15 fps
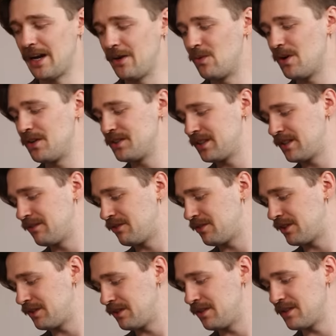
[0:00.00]
I want
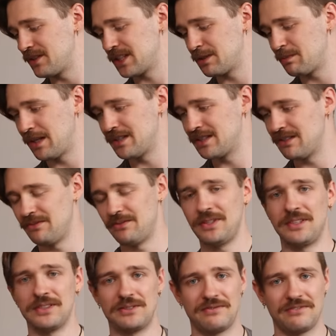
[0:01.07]
for those expensive
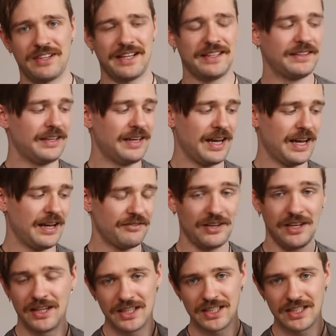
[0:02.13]
wheels to finally have